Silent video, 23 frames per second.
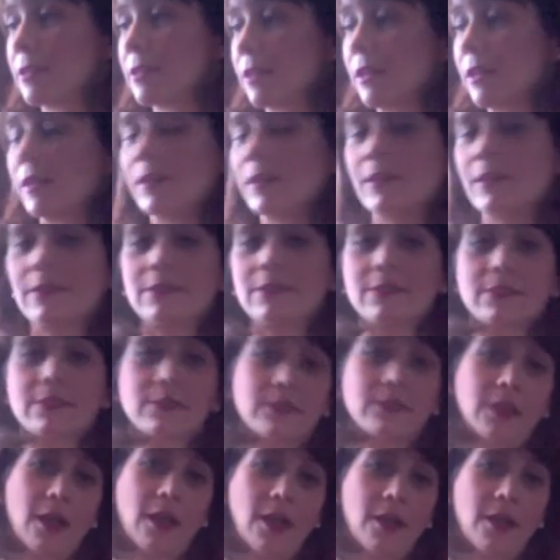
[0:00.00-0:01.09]
it
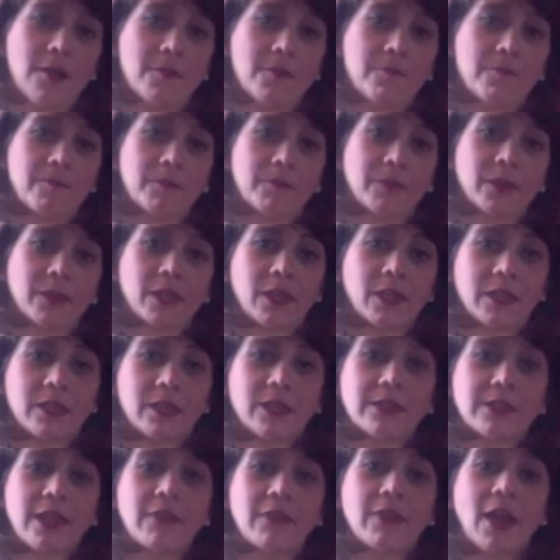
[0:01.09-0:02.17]

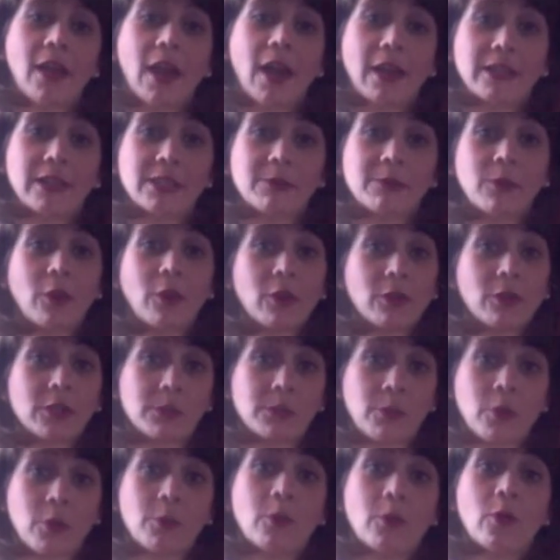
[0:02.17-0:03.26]
does have a high smoke
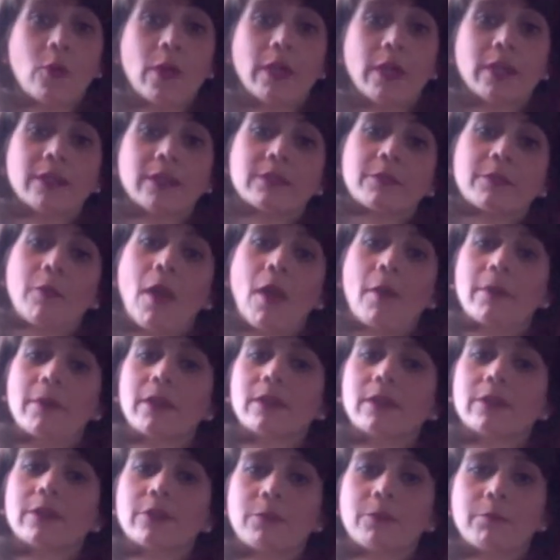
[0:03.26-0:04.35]
point, it's probably
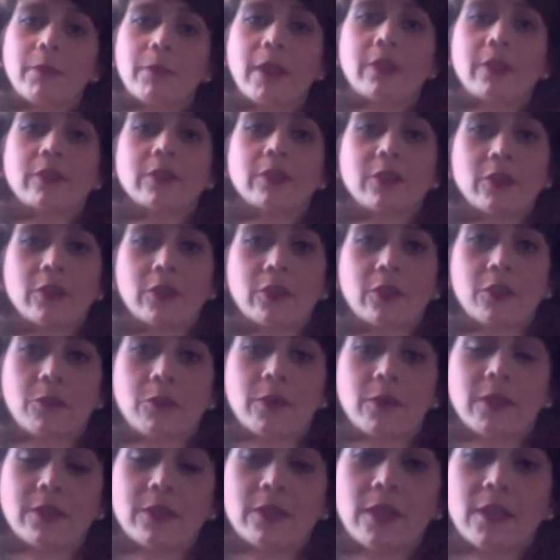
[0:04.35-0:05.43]
a little better to cook
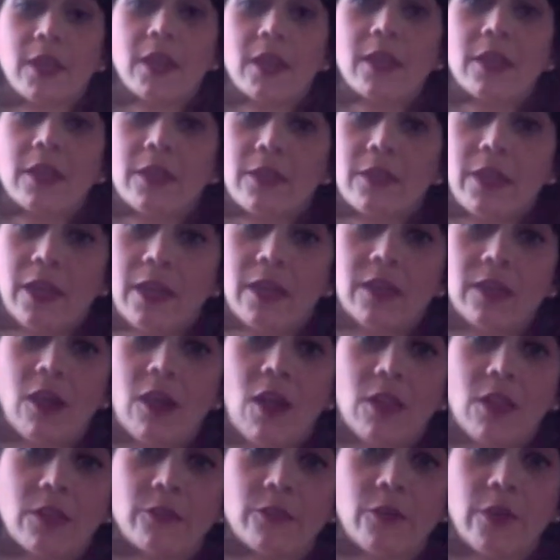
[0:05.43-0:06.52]
with than
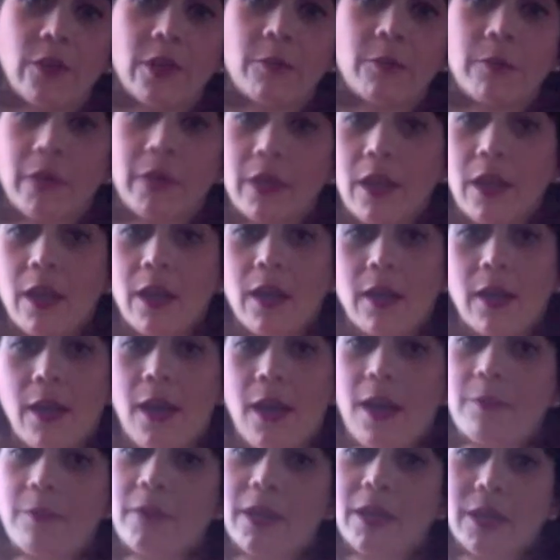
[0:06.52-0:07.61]
olive oil, but I'm not